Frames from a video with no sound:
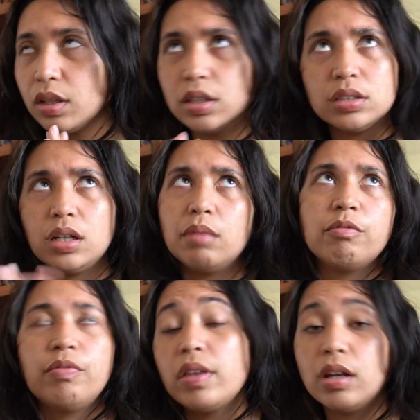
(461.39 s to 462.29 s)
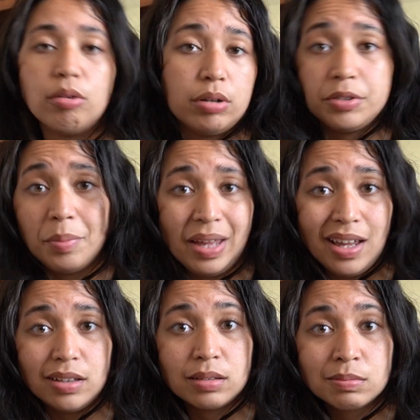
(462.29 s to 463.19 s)
I said I'm finna go to
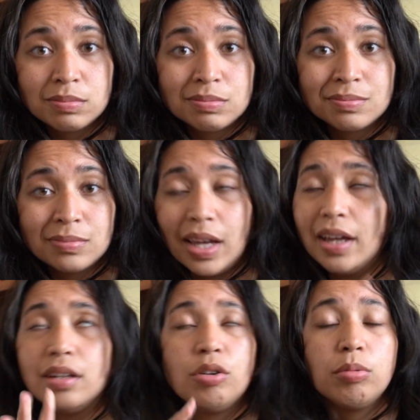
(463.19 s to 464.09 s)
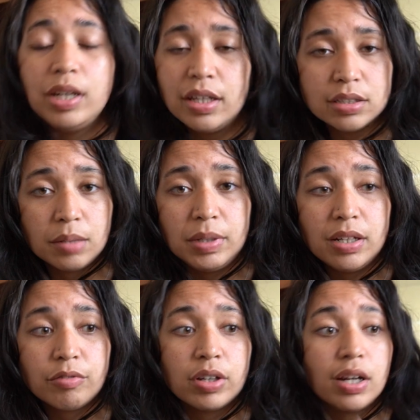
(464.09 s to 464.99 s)
Japan, and nobody can tell me
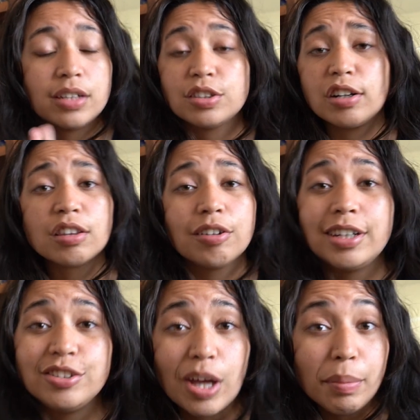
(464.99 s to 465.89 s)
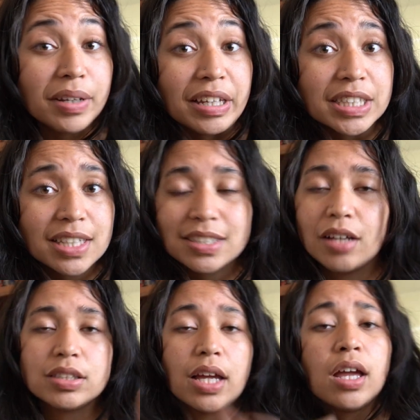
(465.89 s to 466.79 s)
different. I started learning Japanese because I
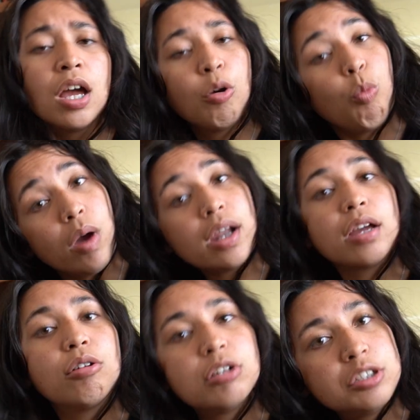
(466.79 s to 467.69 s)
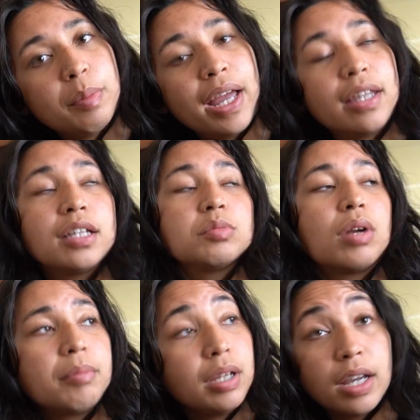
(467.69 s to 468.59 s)
was like, when I go to Japan, that's what
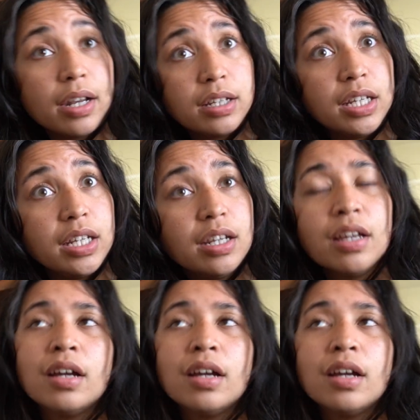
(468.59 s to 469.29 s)
I'm gonna need.